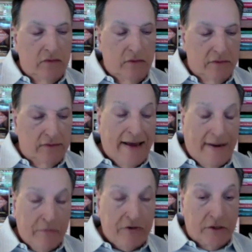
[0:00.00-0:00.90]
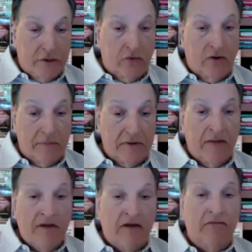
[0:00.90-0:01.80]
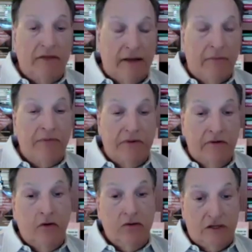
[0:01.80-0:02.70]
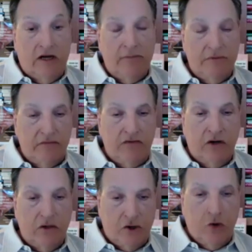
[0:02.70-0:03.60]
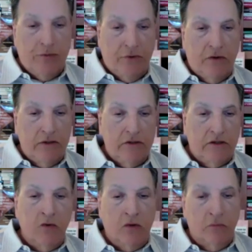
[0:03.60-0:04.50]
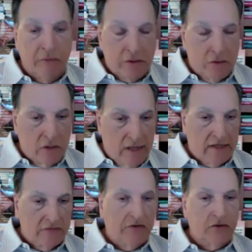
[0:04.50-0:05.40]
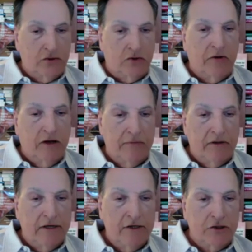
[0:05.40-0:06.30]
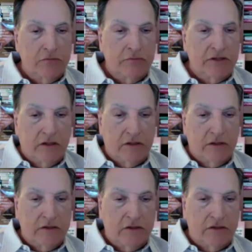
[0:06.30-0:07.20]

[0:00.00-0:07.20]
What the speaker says: that particular epidemic of those types of drugs, opioids, a more middle class functional population, because